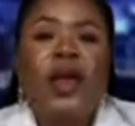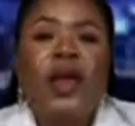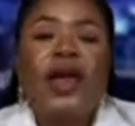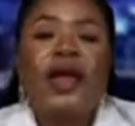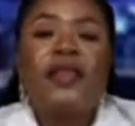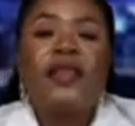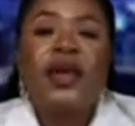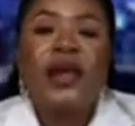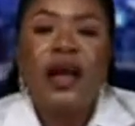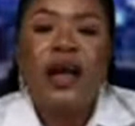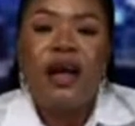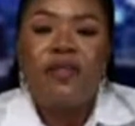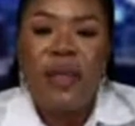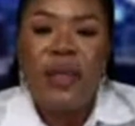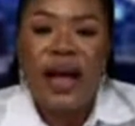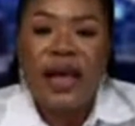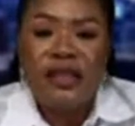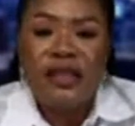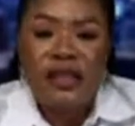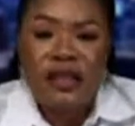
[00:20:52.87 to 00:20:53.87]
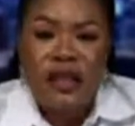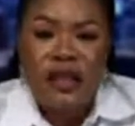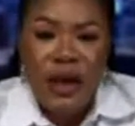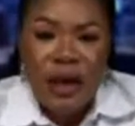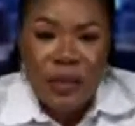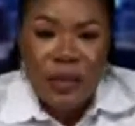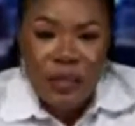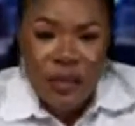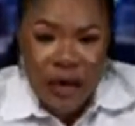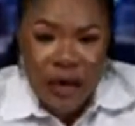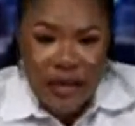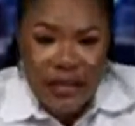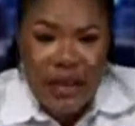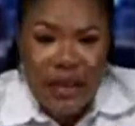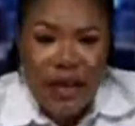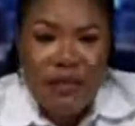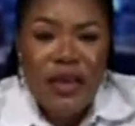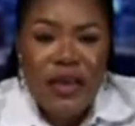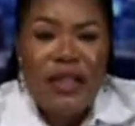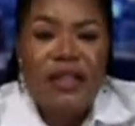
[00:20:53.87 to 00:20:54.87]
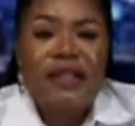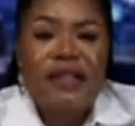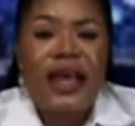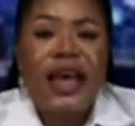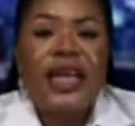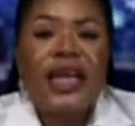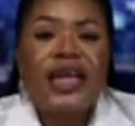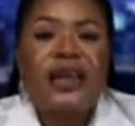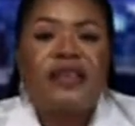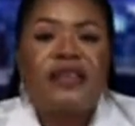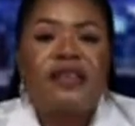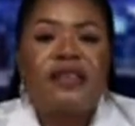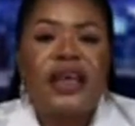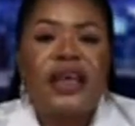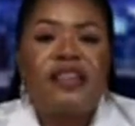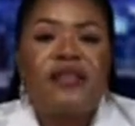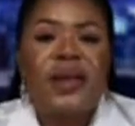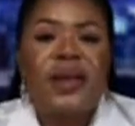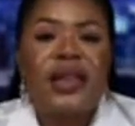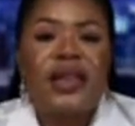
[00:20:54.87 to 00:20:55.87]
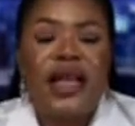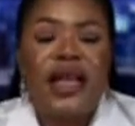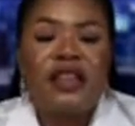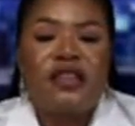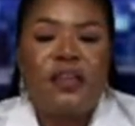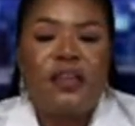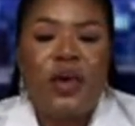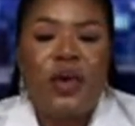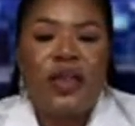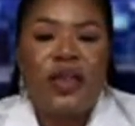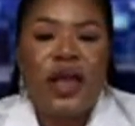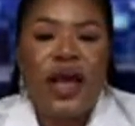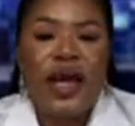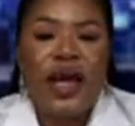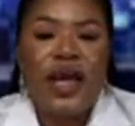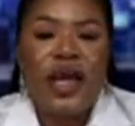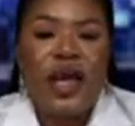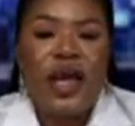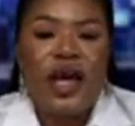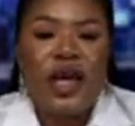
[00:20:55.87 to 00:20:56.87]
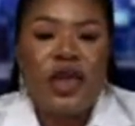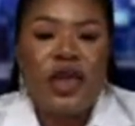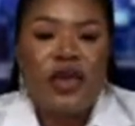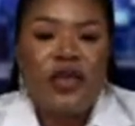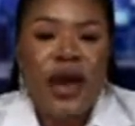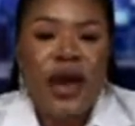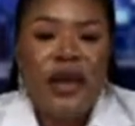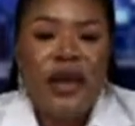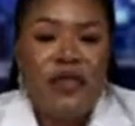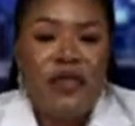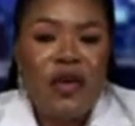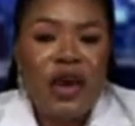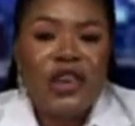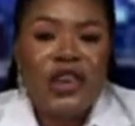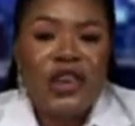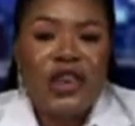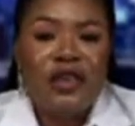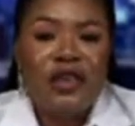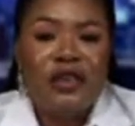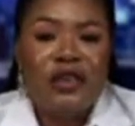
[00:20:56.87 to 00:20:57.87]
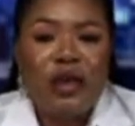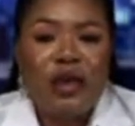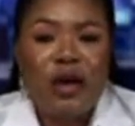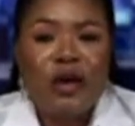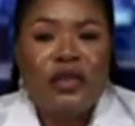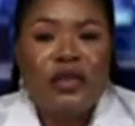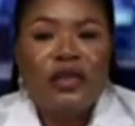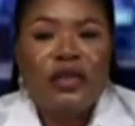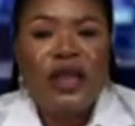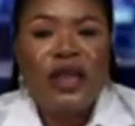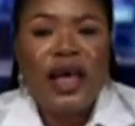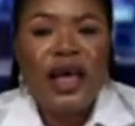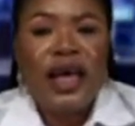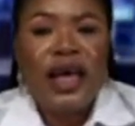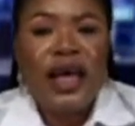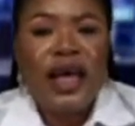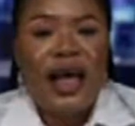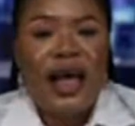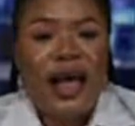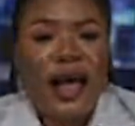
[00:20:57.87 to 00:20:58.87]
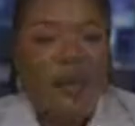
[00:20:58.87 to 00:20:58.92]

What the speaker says: The government's press service said in a statement late Monday, Ukraine-Russia talks have